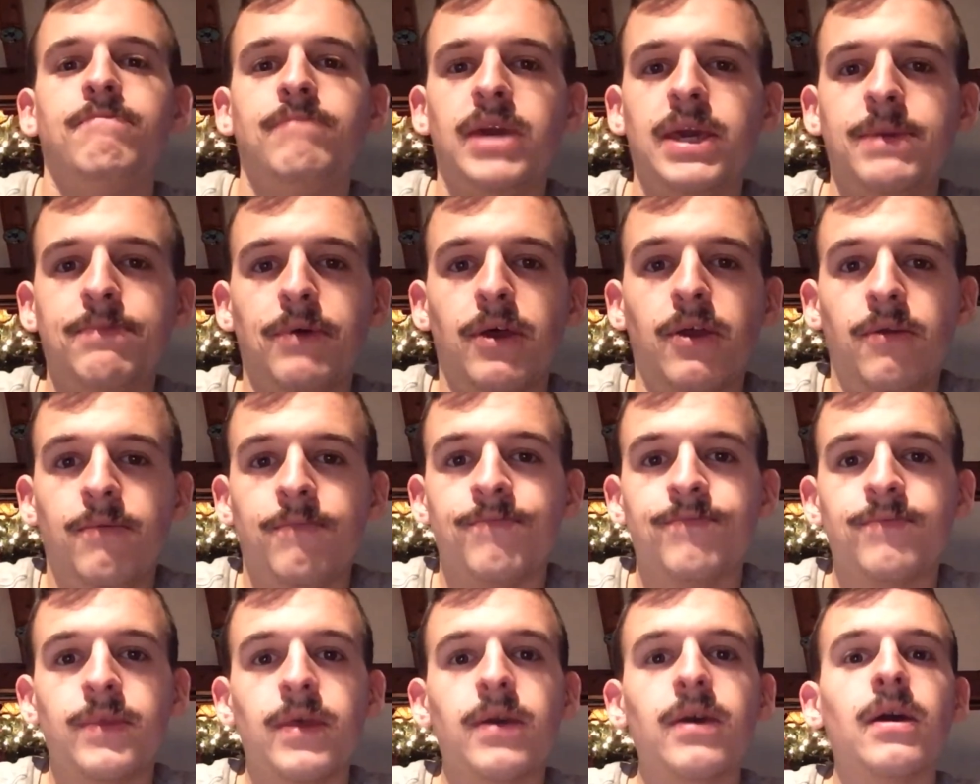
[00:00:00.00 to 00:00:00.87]
People,
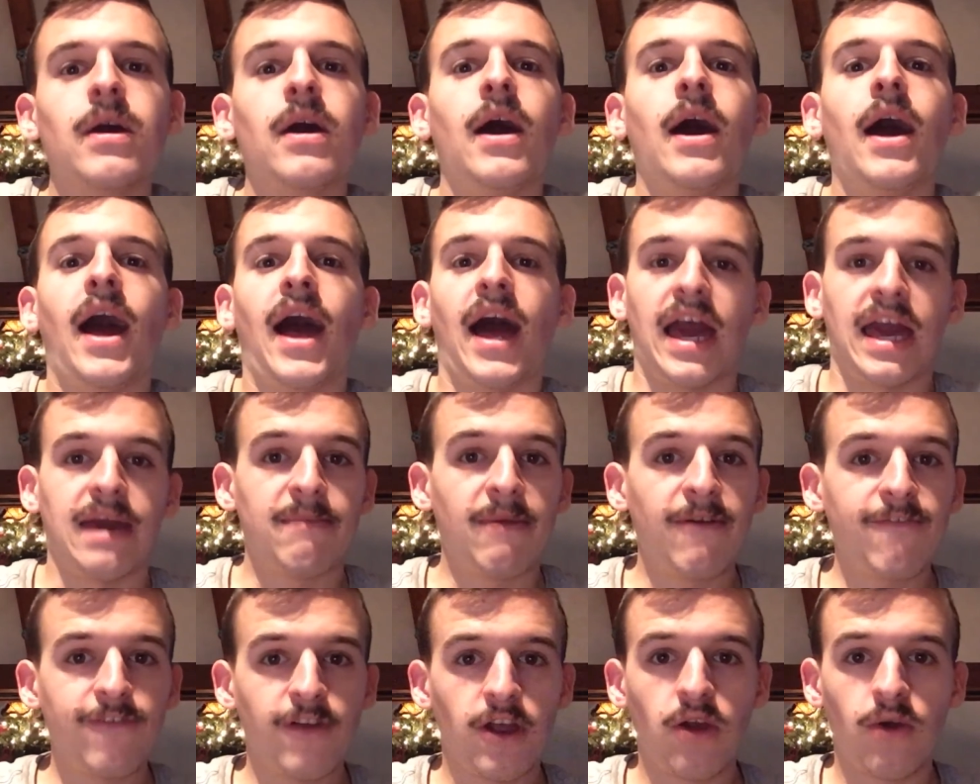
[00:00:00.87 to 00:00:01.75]
I
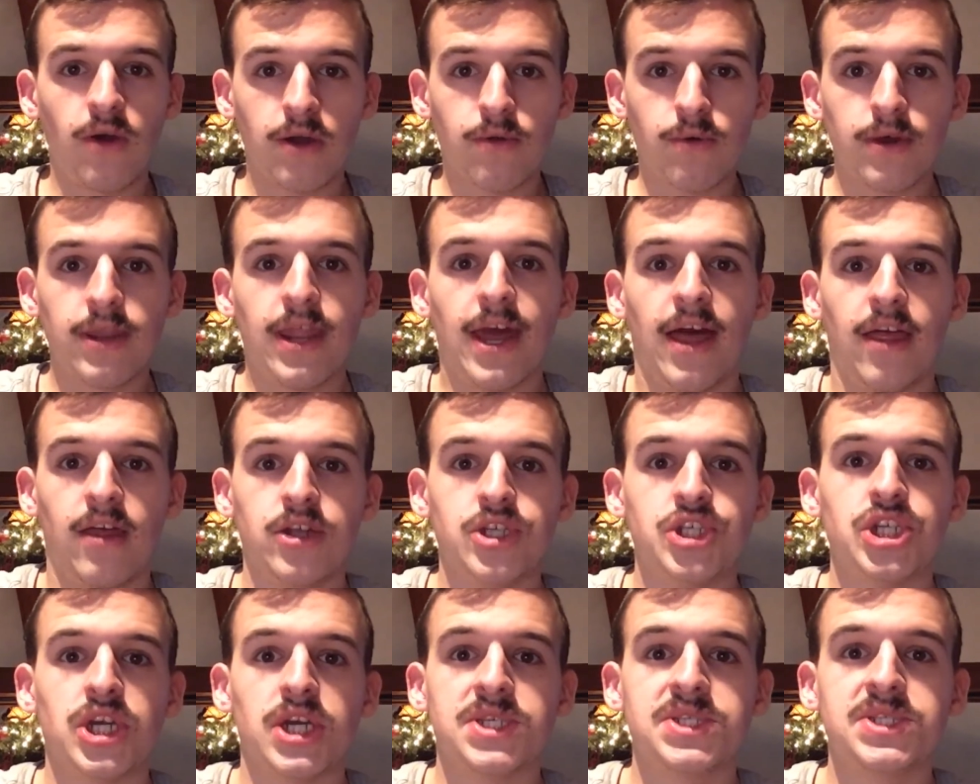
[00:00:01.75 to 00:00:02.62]
am a
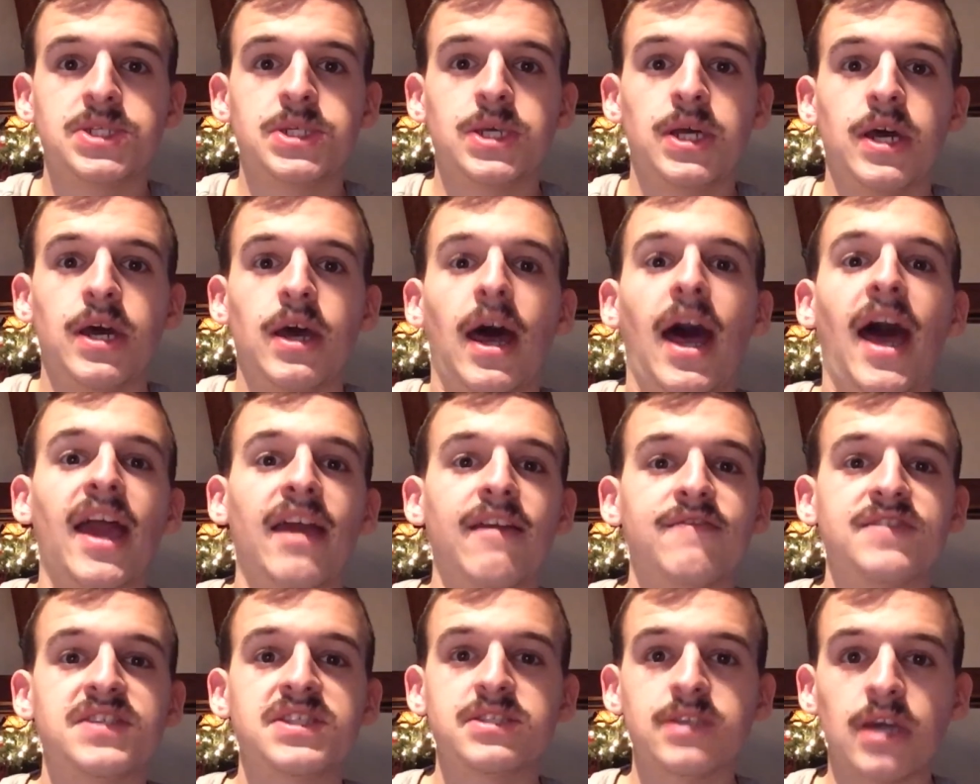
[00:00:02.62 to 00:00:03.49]
ferroequinologist. I
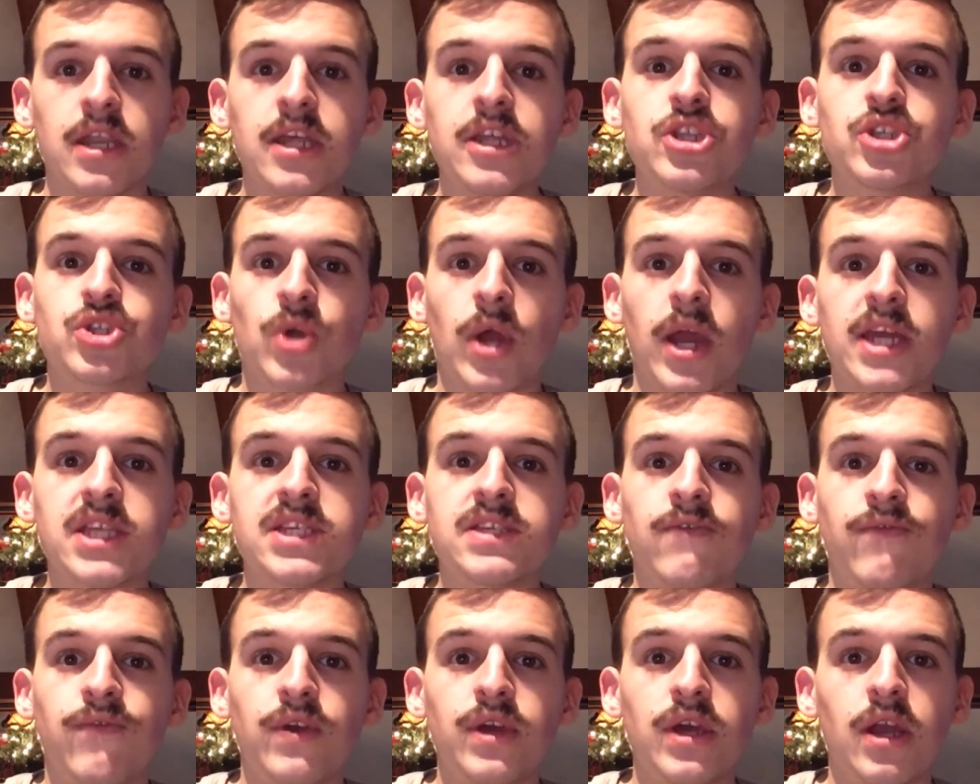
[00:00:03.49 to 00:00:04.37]
have studied
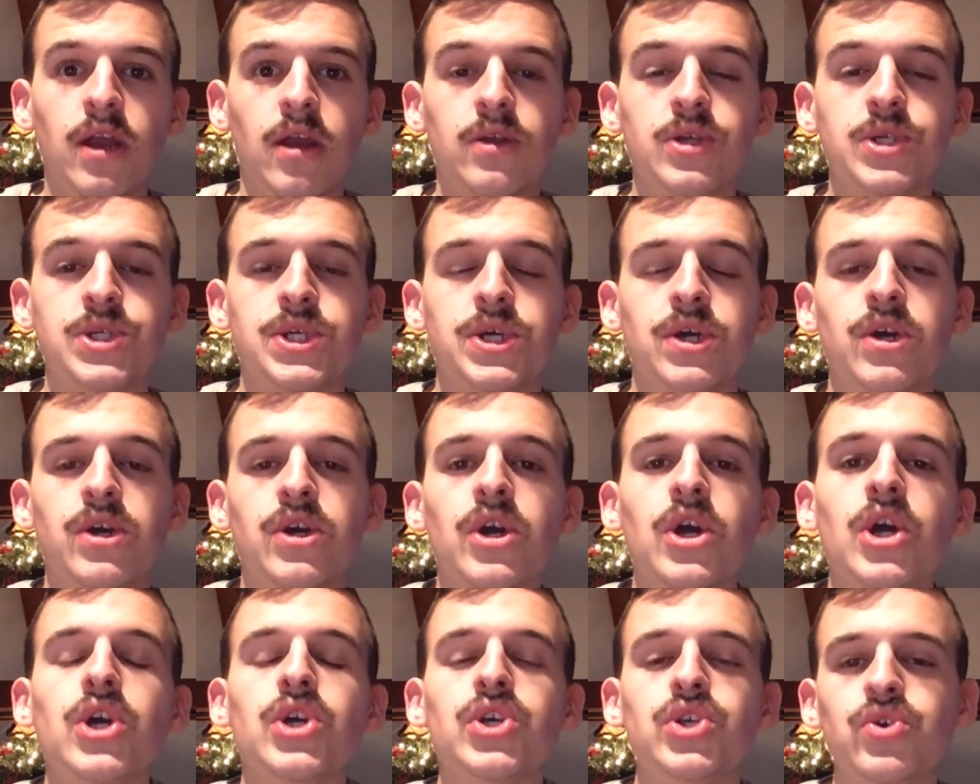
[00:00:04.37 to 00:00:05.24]
trains for years.
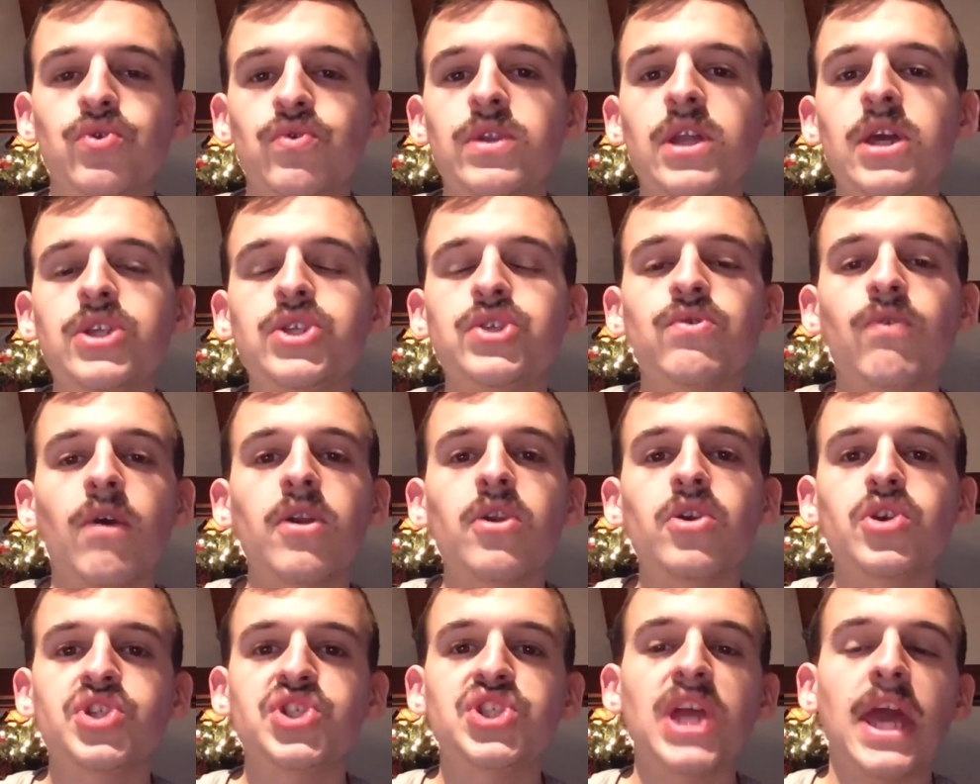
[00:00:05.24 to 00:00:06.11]
You need to
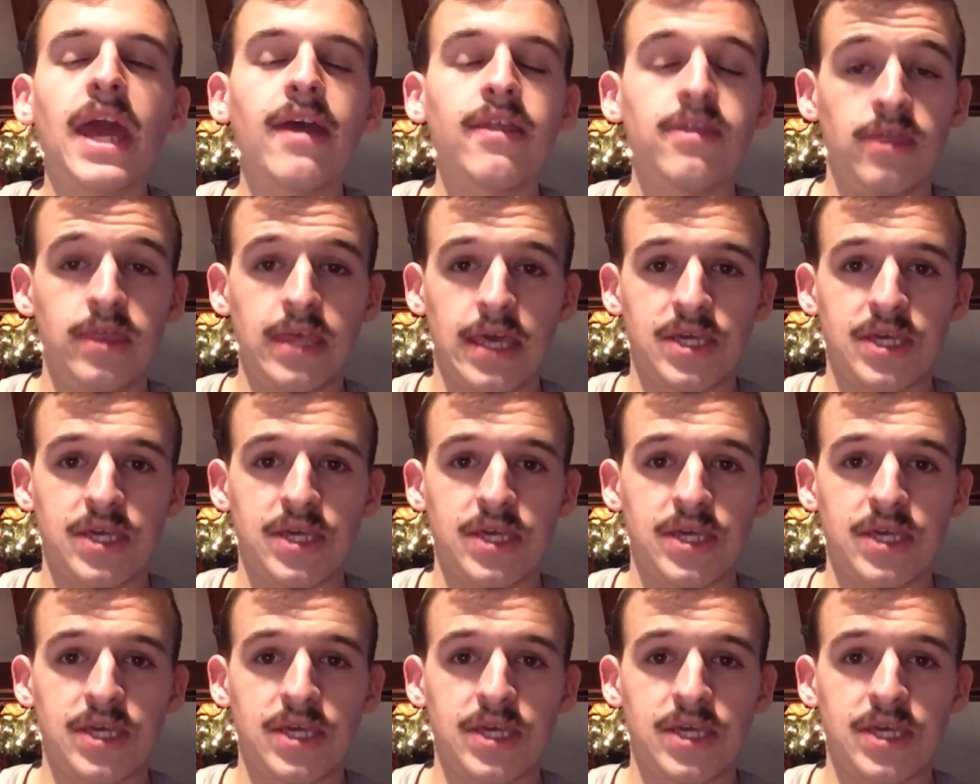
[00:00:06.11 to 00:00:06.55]
understand